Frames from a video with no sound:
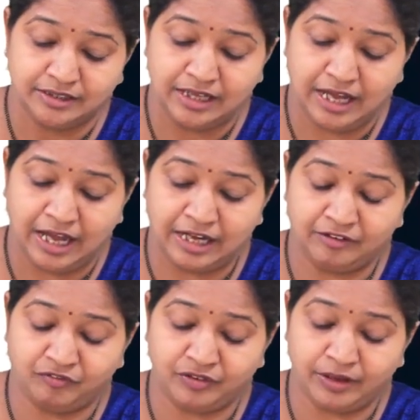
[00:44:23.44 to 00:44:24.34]

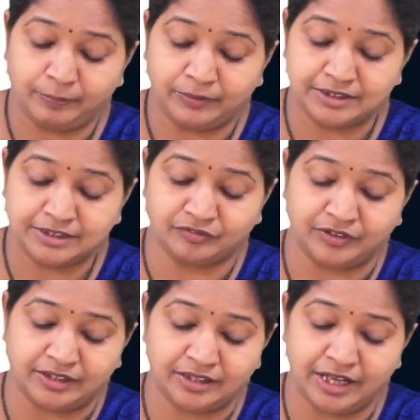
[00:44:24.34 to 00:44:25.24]
alpha plus
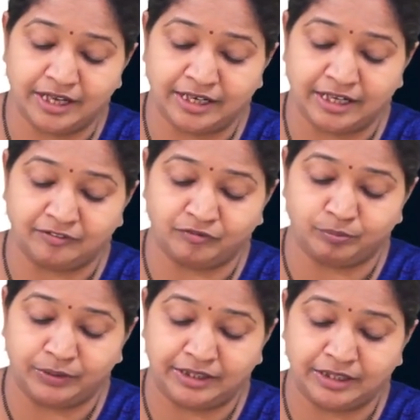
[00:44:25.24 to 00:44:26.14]
1 and
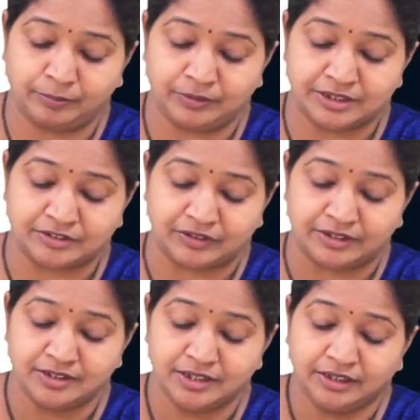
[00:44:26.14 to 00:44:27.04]
beta plus 1.
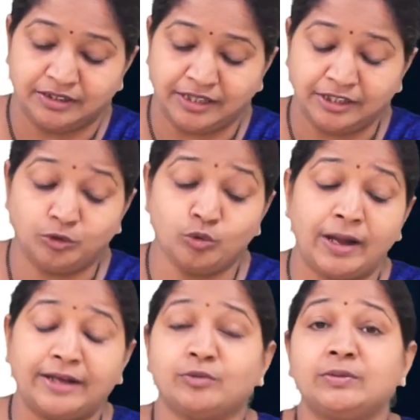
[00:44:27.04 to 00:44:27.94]
They are the two
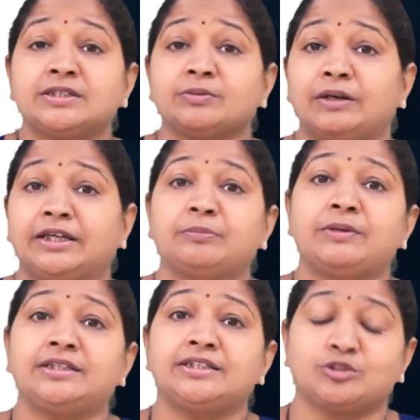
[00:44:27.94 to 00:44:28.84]
binomials, multiply
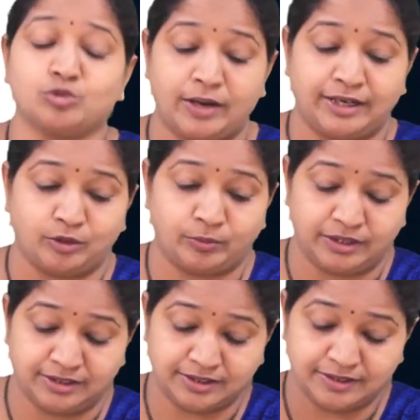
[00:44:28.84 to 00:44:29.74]
these two binomials.
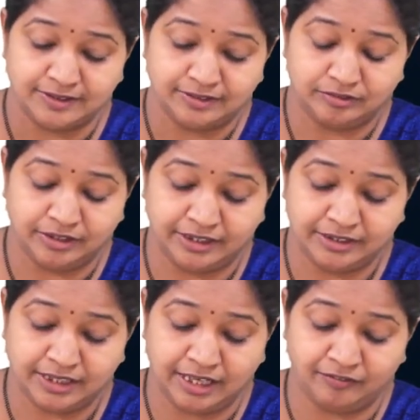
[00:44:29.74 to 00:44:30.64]
That is
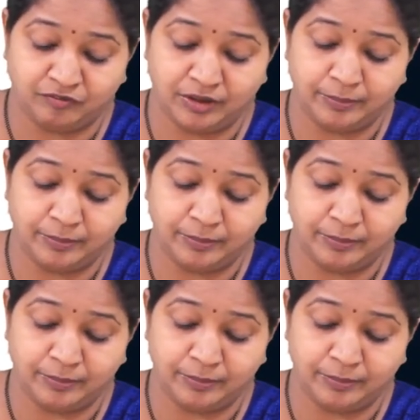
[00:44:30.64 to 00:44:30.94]
alpha